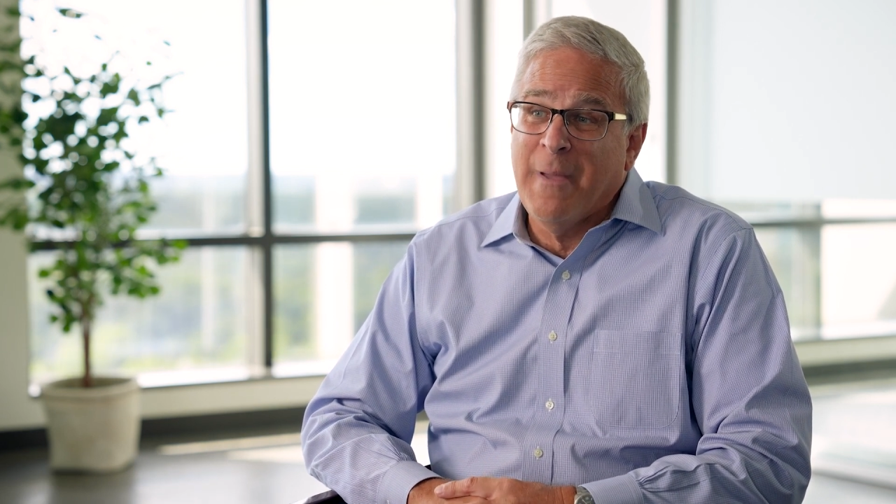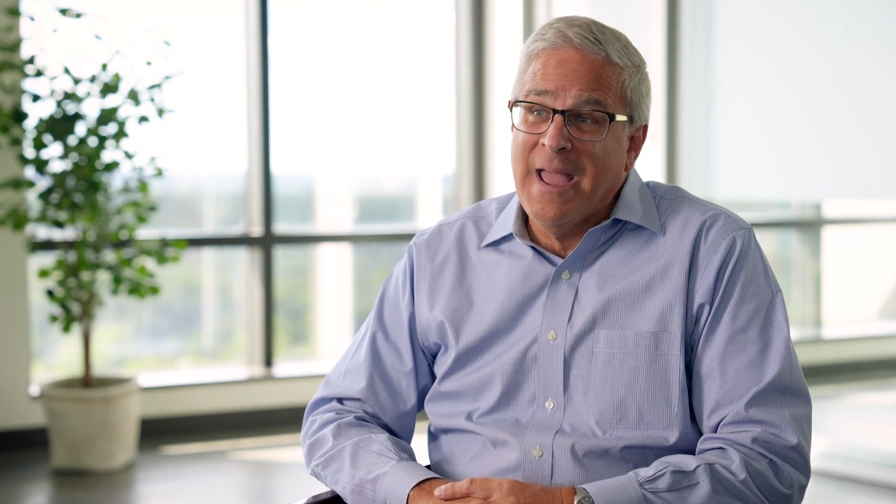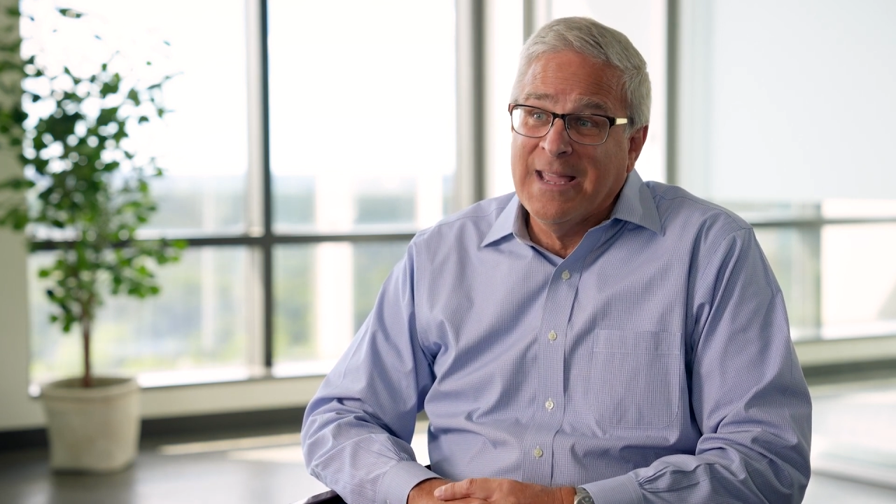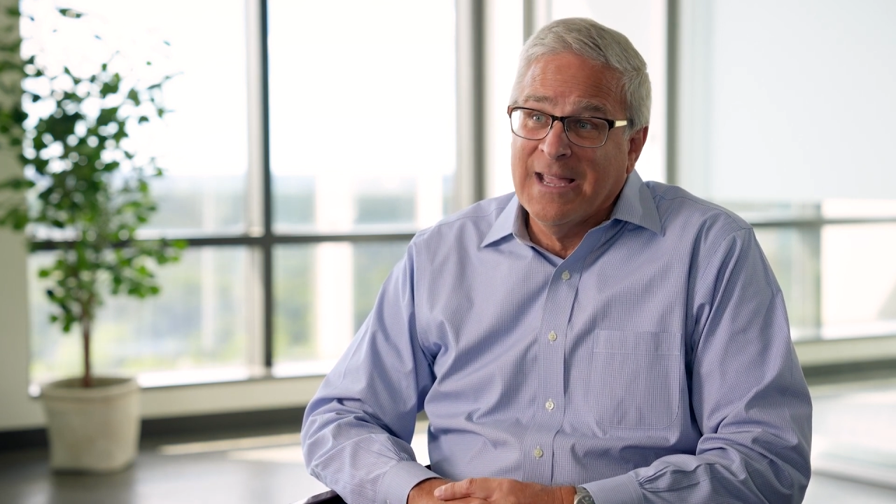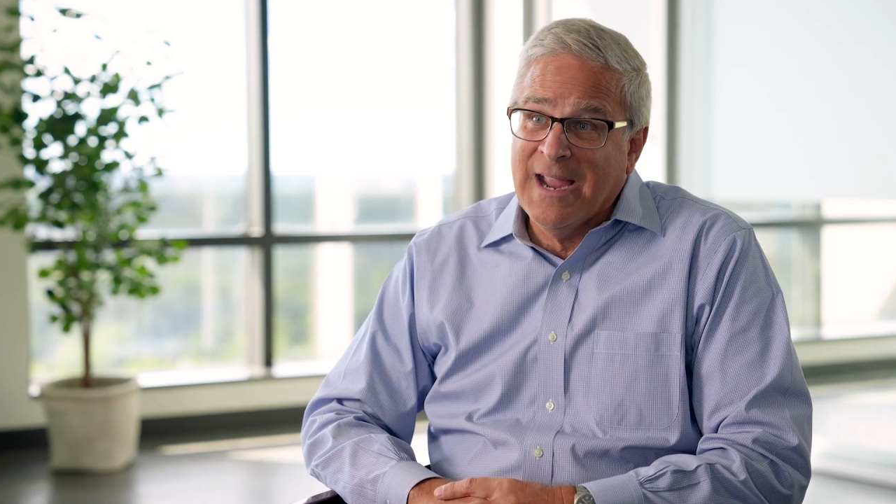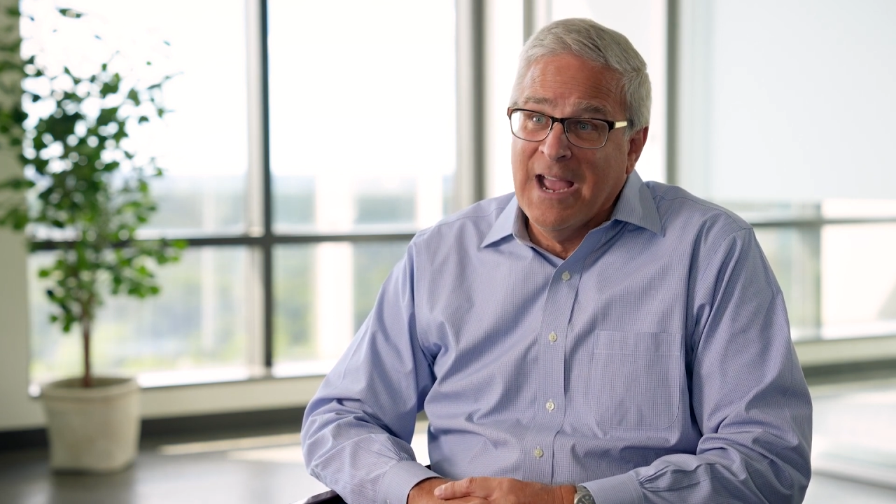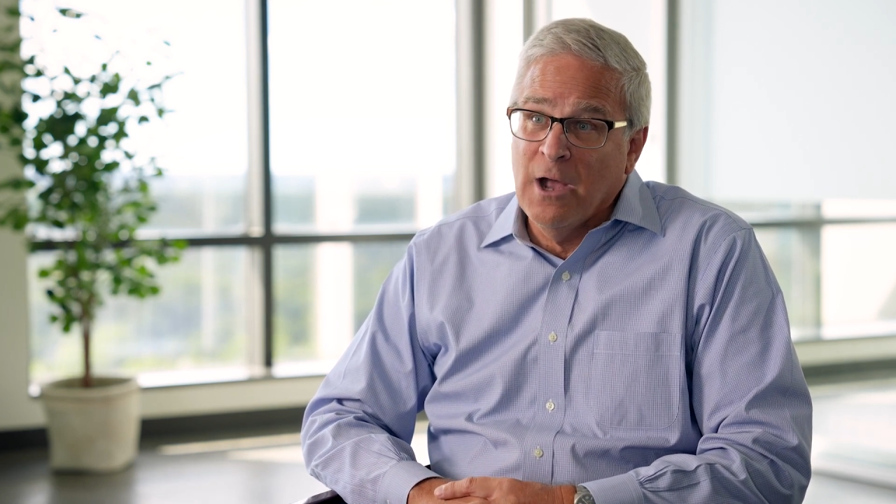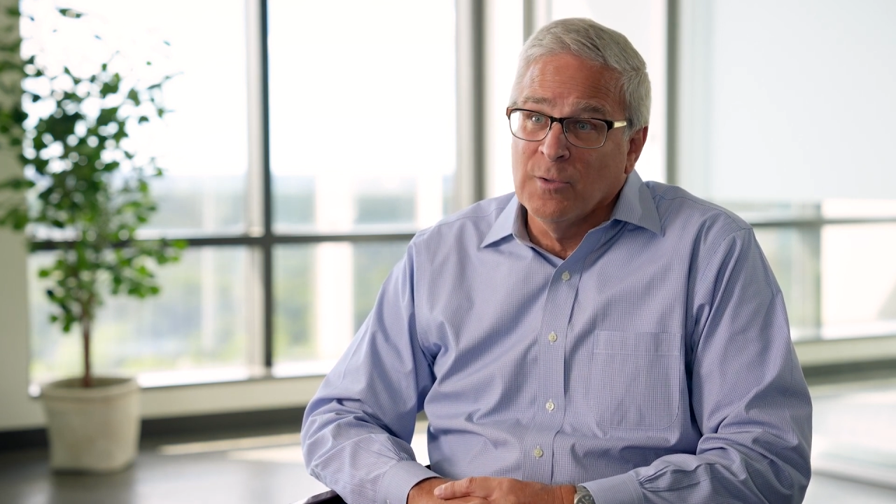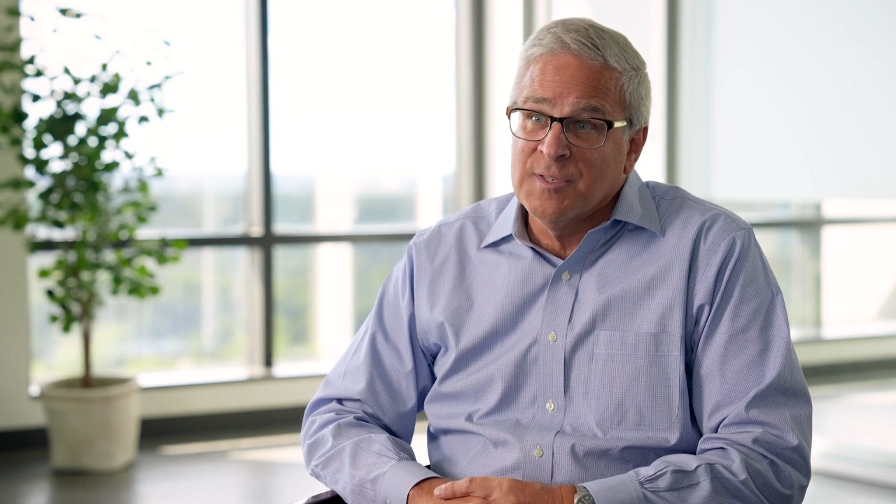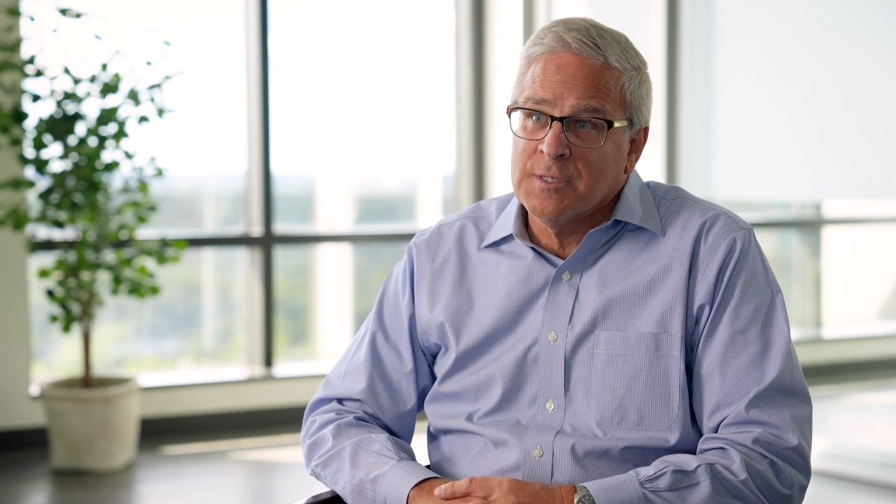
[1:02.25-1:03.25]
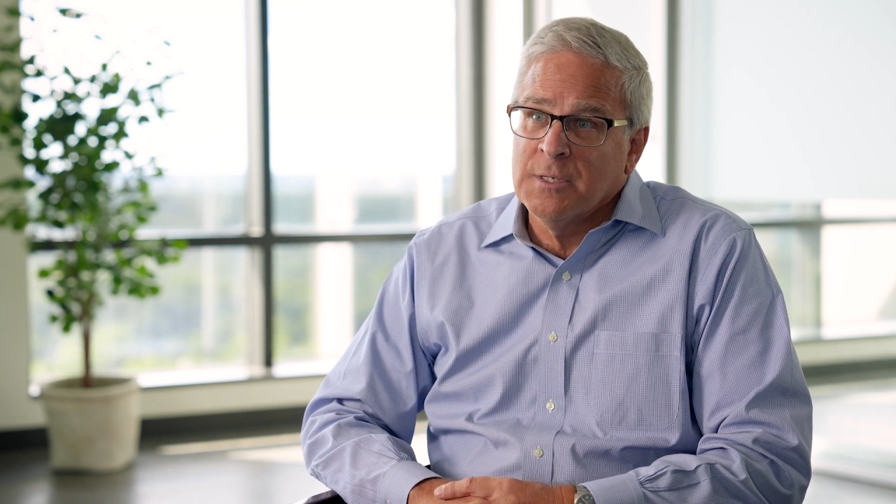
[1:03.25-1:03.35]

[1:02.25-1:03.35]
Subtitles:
bank accounts.